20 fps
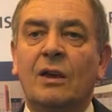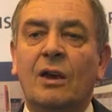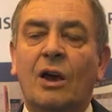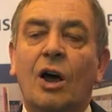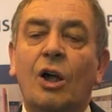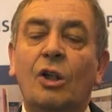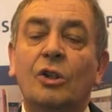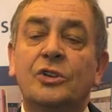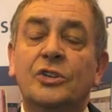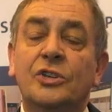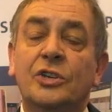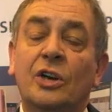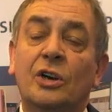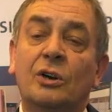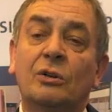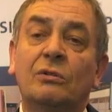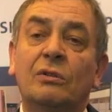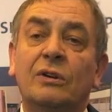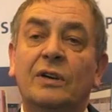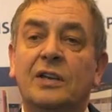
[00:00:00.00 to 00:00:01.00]

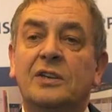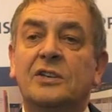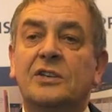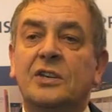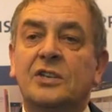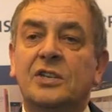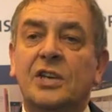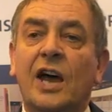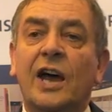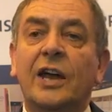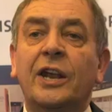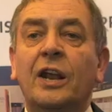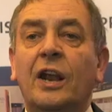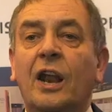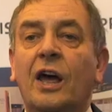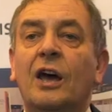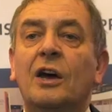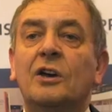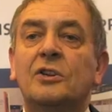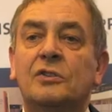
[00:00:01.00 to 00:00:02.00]
Also, its design
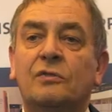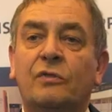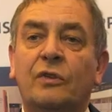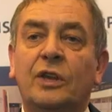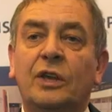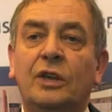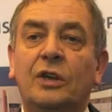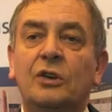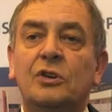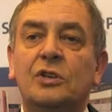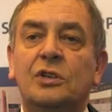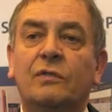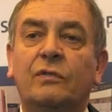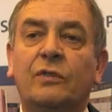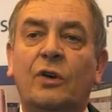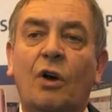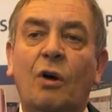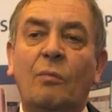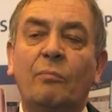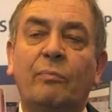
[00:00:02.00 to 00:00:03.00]
allows for the use of
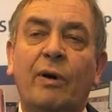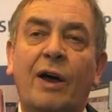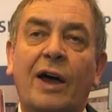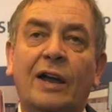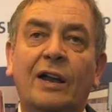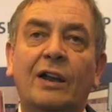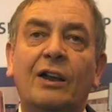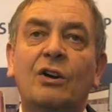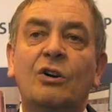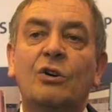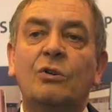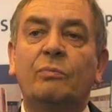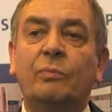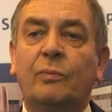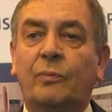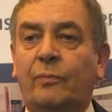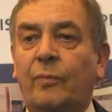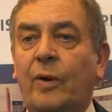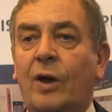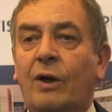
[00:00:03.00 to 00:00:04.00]
compact, low
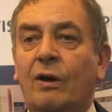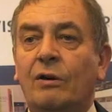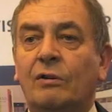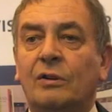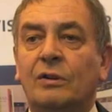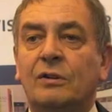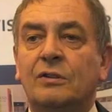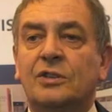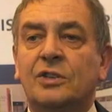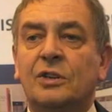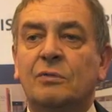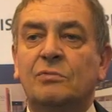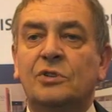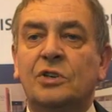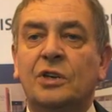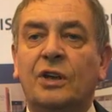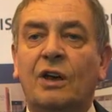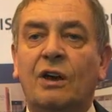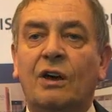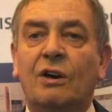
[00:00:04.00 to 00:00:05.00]
power
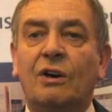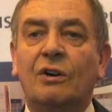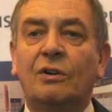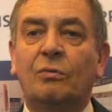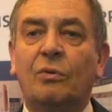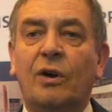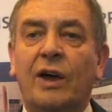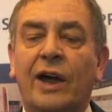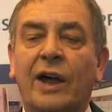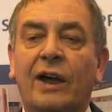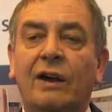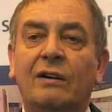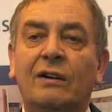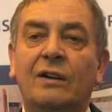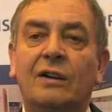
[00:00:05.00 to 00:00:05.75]
consumption hardware,